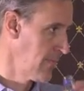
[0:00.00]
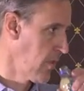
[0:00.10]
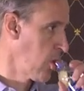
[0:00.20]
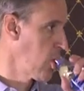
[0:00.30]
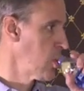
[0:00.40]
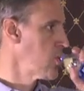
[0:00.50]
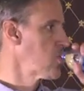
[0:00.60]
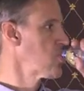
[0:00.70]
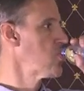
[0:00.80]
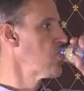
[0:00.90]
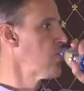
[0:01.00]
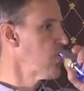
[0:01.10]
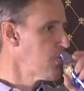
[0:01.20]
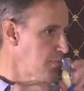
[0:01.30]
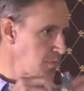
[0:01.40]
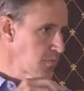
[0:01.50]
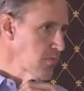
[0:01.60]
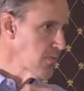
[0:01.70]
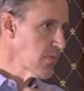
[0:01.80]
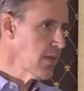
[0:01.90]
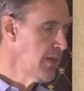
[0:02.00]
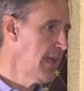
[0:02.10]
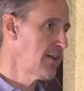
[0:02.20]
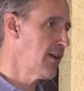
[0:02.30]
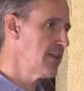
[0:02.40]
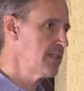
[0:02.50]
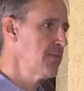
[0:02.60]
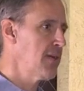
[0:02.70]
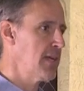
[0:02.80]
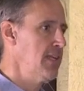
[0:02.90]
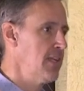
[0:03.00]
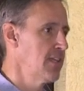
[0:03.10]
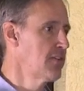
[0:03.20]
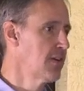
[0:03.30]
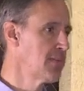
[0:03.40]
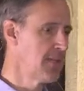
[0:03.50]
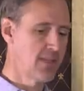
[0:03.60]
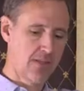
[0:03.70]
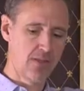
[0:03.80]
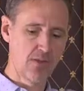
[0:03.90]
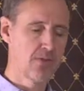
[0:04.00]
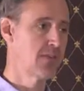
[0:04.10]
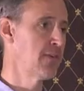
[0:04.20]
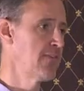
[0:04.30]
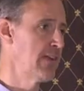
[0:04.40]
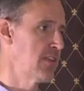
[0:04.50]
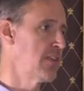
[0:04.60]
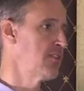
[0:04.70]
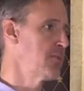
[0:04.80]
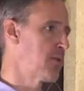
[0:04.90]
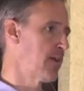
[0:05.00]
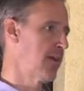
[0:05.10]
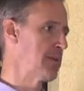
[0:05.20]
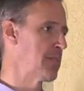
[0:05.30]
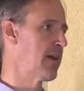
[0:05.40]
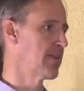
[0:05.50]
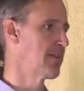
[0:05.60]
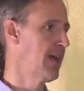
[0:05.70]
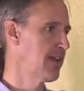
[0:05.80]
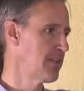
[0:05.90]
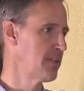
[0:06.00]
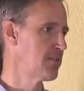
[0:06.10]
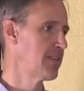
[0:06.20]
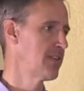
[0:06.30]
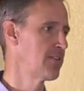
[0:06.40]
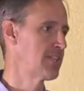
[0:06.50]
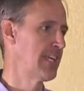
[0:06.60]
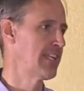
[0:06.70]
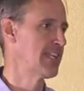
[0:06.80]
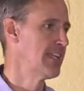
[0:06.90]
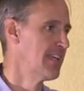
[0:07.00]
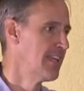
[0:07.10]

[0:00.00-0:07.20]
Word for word: Great. Well, thank you, Ryan, for a great talk. Hey, Colin, do you mind? You told me you, you envisioned a new programming model. How did you, you state it?